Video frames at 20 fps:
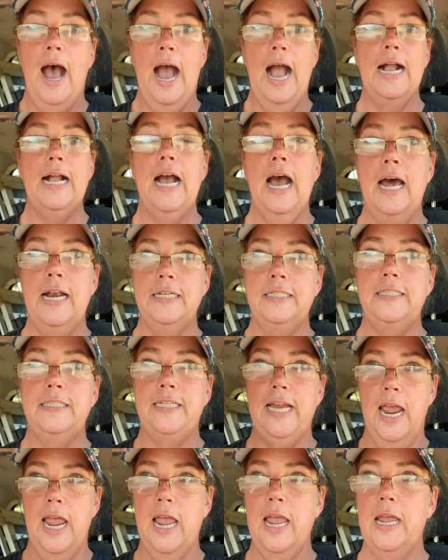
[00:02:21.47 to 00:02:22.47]
I gotta
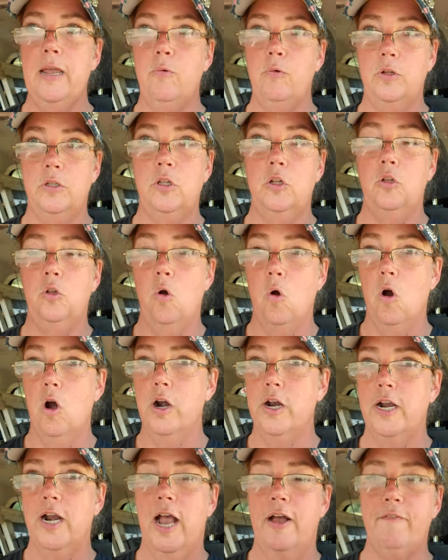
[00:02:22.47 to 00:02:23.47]
stay with the
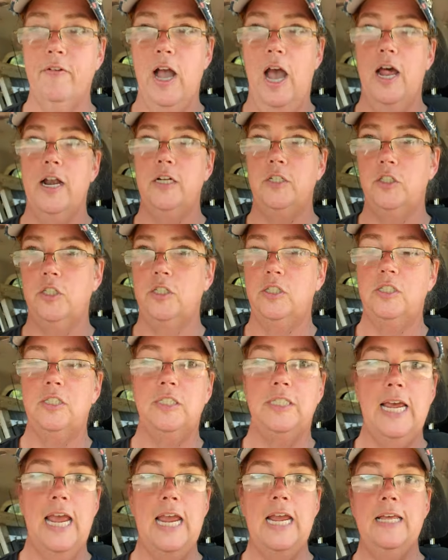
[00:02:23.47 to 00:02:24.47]
Lord and I've gotta just
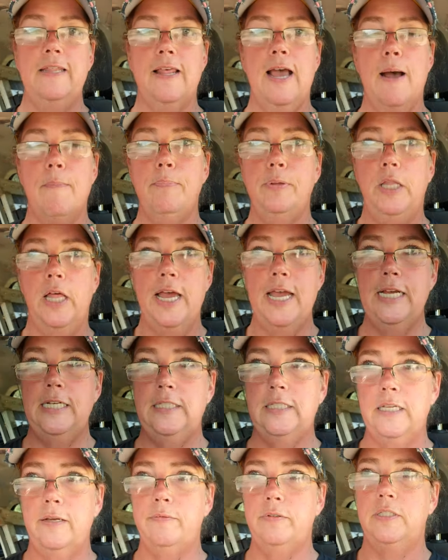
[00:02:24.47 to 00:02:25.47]
stay in that place
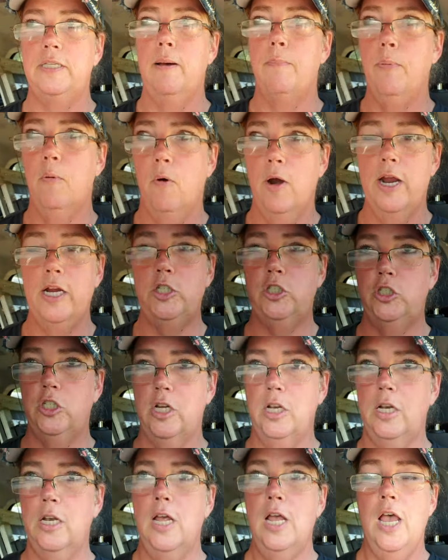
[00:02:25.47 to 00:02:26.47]
of
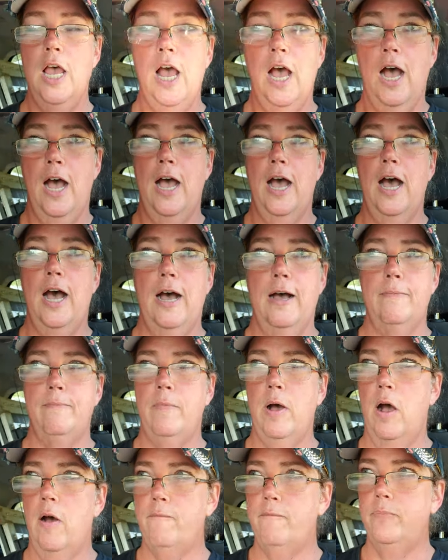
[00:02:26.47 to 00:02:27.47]
separation.
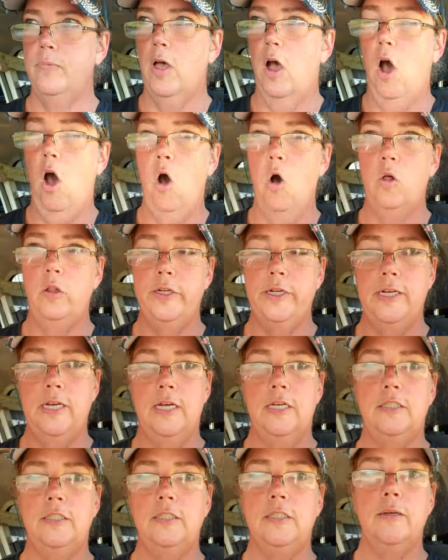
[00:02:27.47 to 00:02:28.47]
Um,
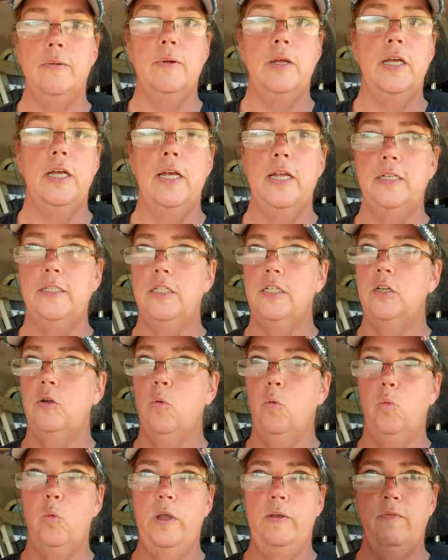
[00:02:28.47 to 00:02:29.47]
holiness
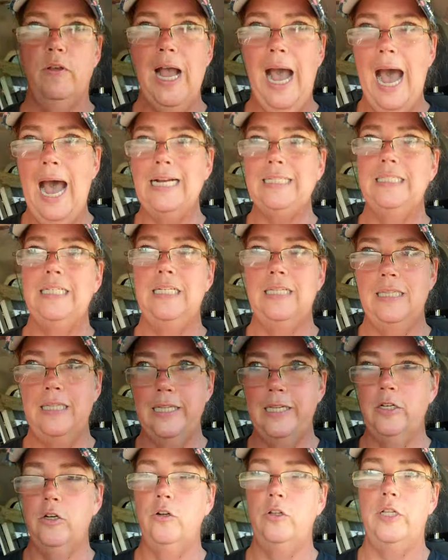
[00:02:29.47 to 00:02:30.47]
we've got to
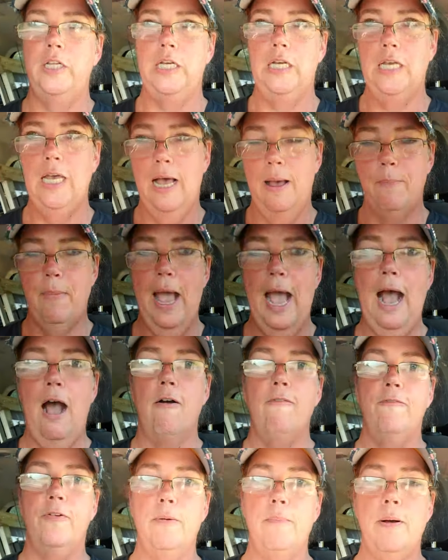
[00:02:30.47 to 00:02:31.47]
literally come
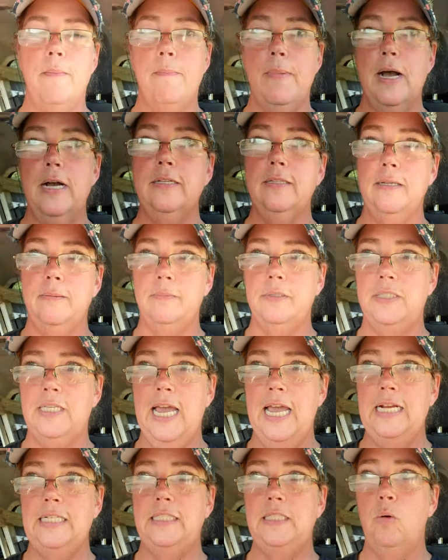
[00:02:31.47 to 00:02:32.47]
out from among them
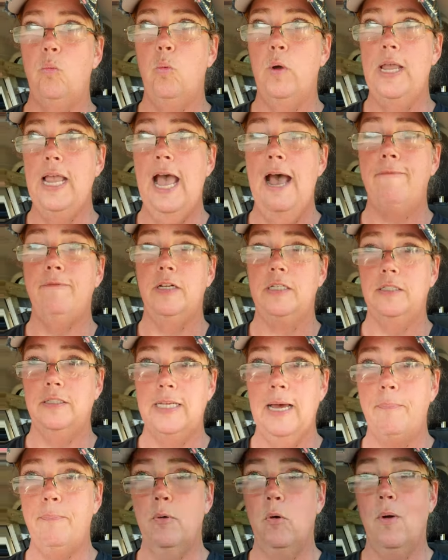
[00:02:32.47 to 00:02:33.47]
saints and we have to
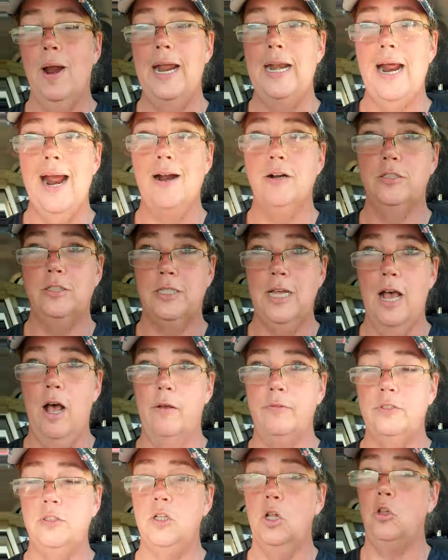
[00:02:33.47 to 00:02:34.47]
separate
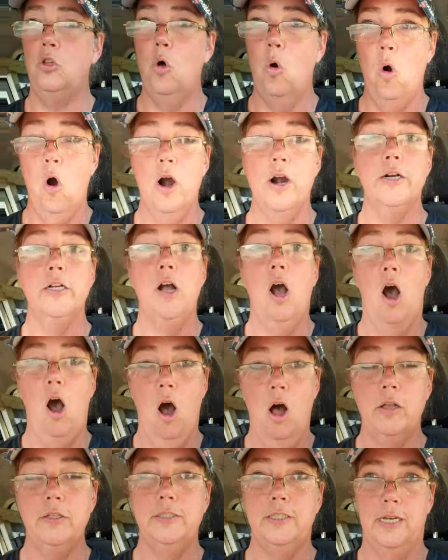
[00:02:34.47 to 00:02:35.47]
ourselves the lord
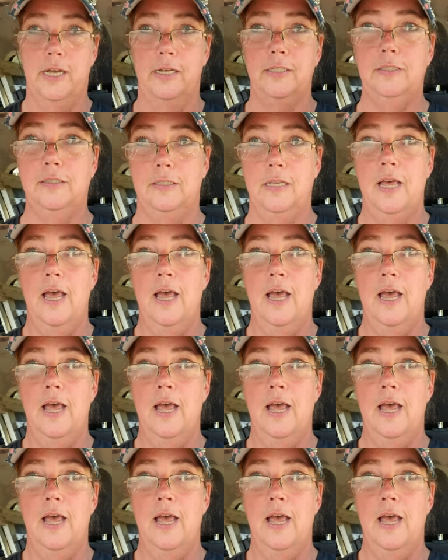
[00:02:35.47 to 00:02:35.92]
calls us